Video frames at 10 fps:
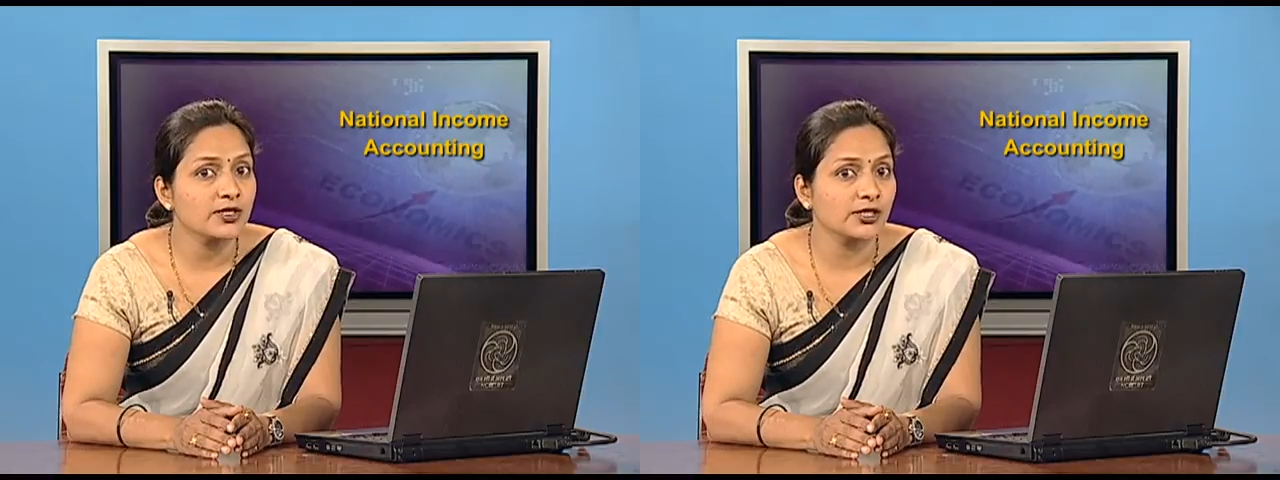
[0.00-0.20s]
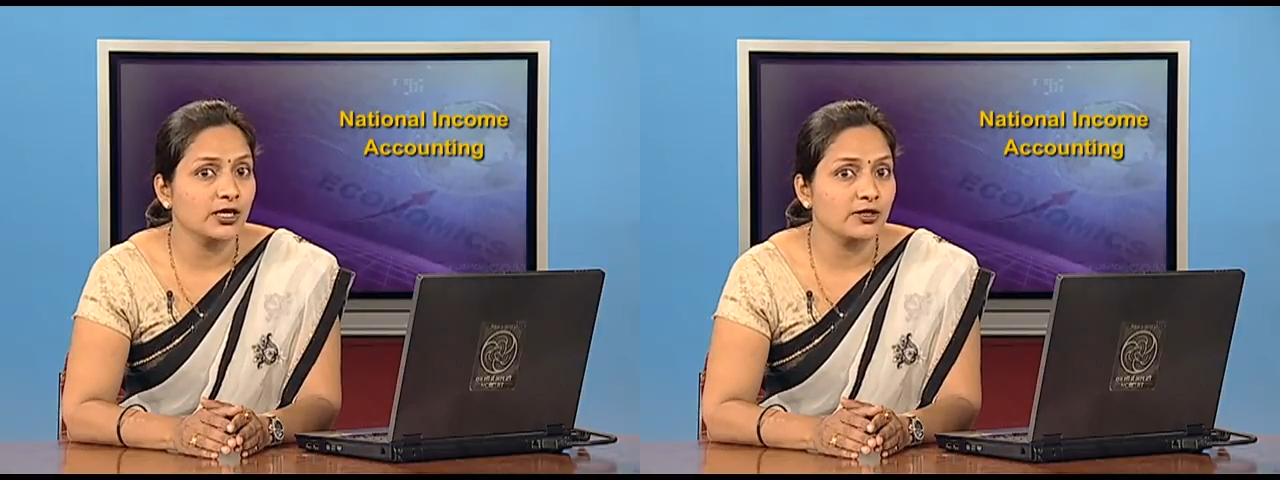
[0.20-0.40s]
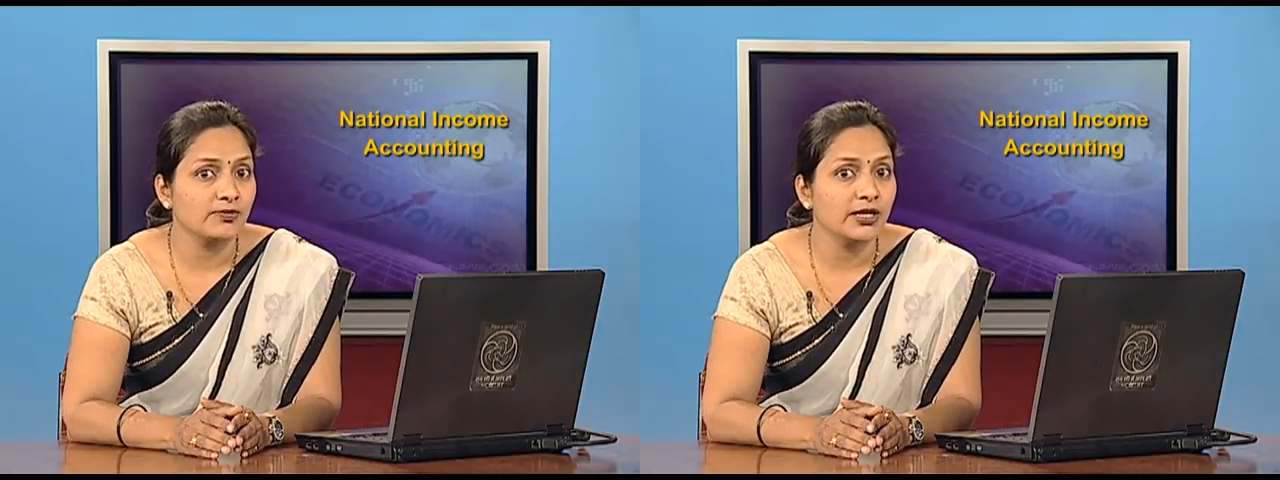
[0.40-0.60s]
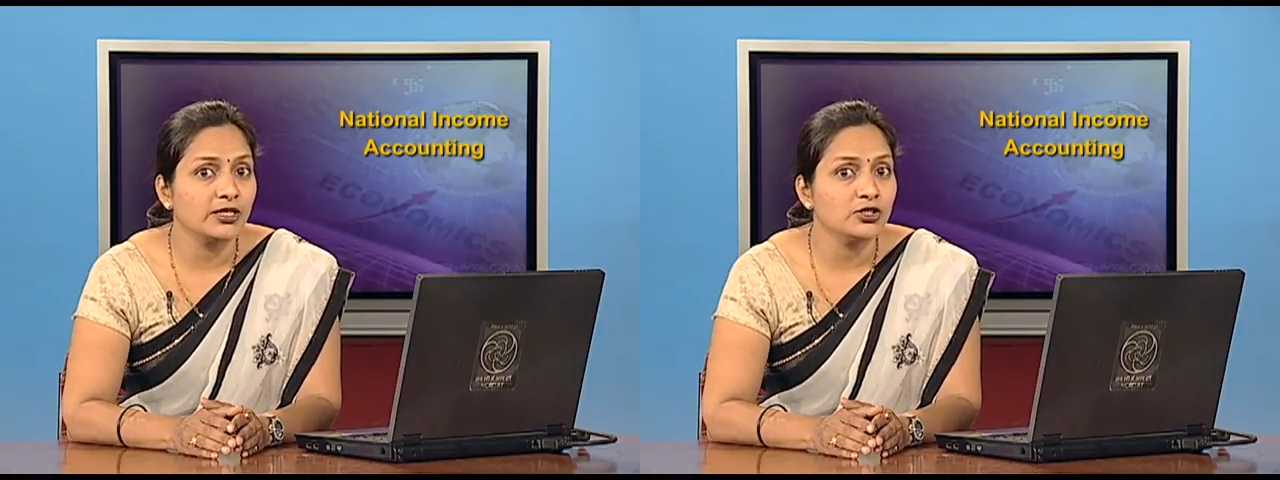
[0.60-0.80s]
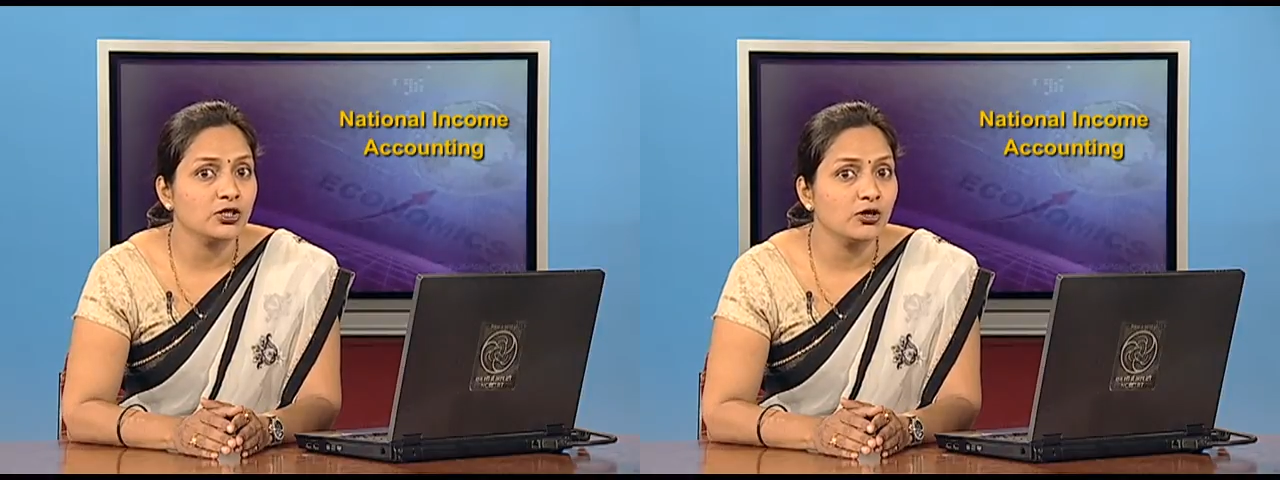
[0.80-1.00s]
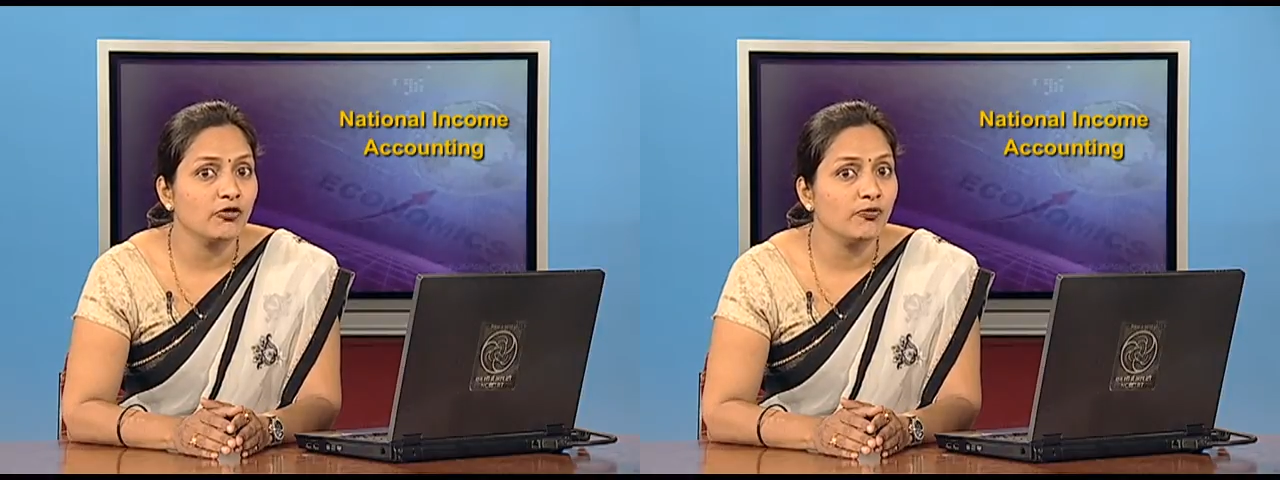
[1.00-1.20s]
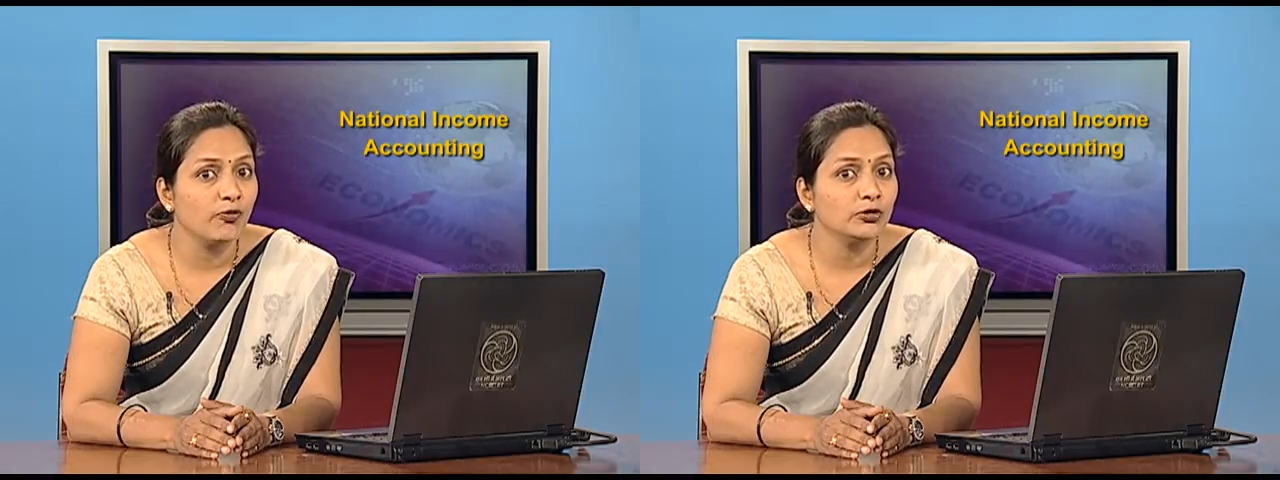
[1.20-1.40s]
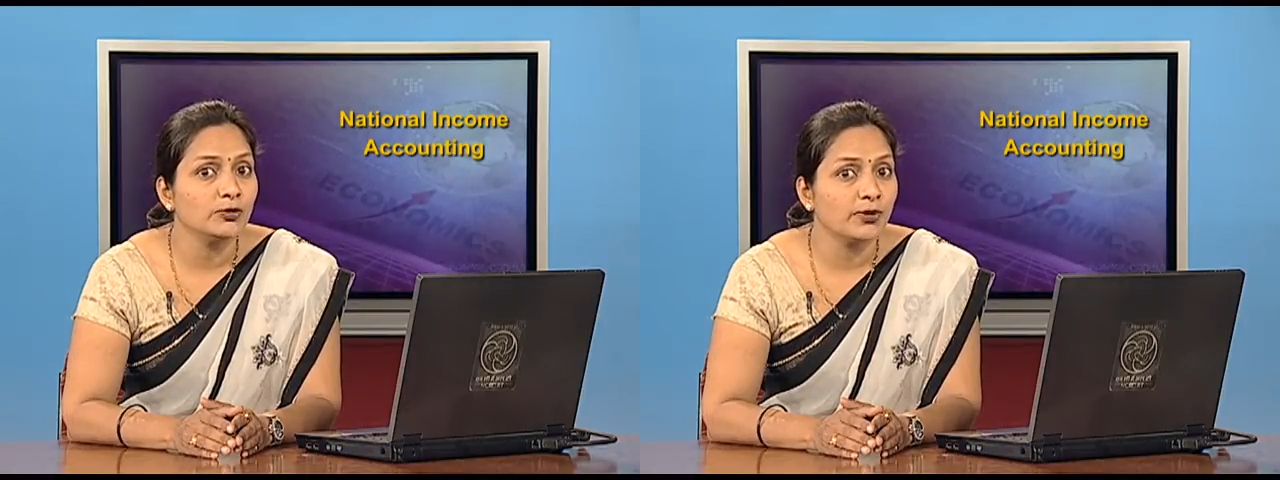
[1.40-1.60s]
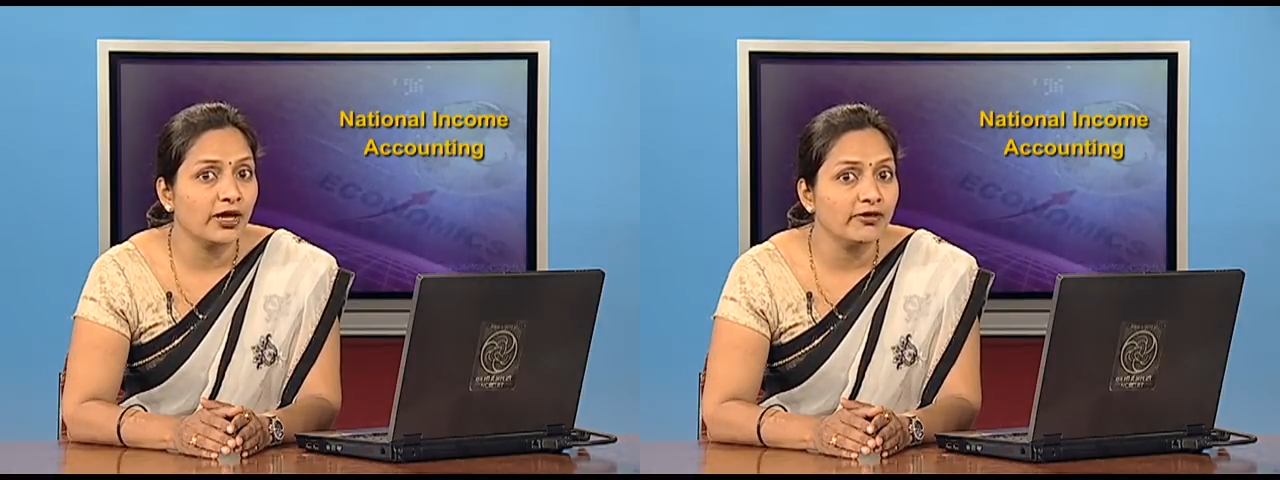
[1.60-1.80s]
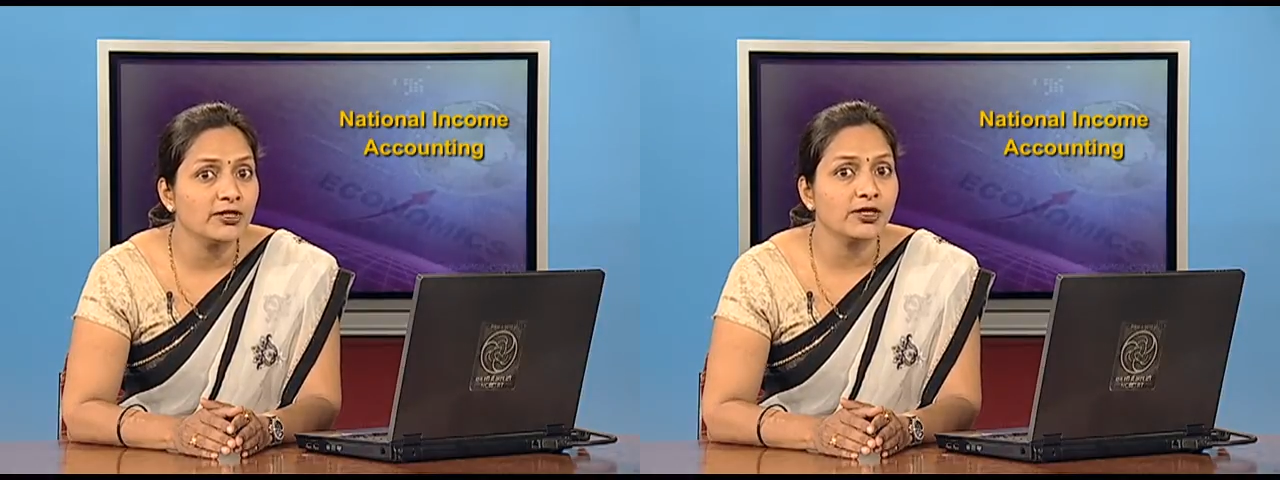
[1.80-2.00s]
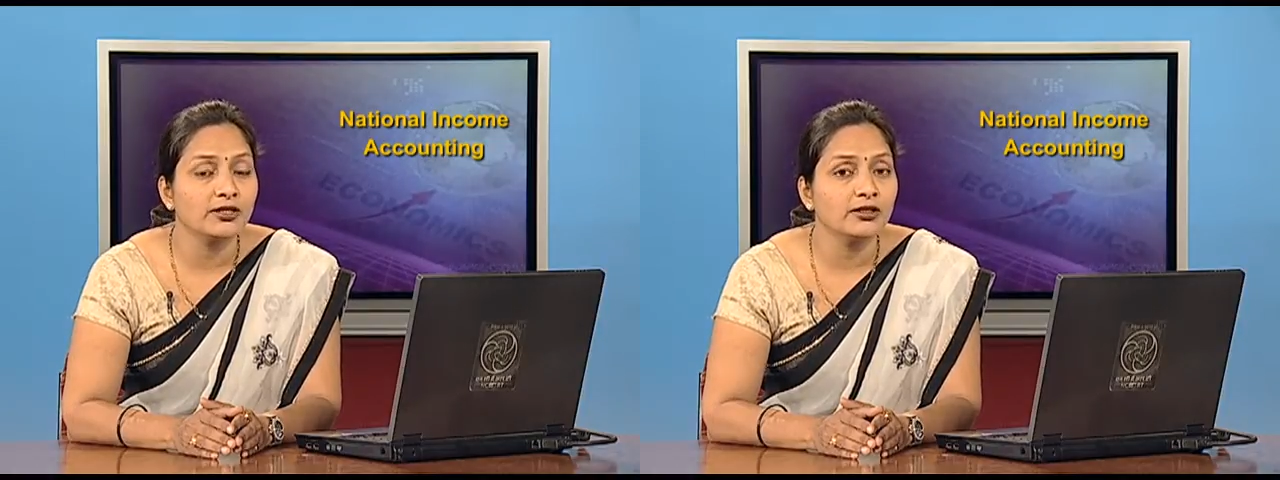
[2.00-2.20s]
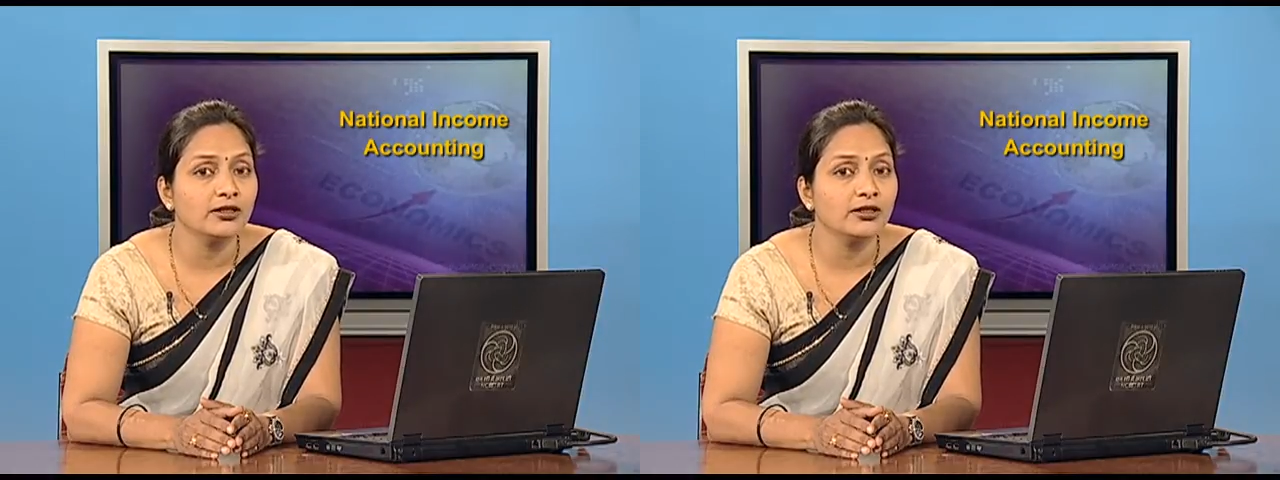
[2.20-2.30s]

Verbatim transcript: the expenditure of both private sector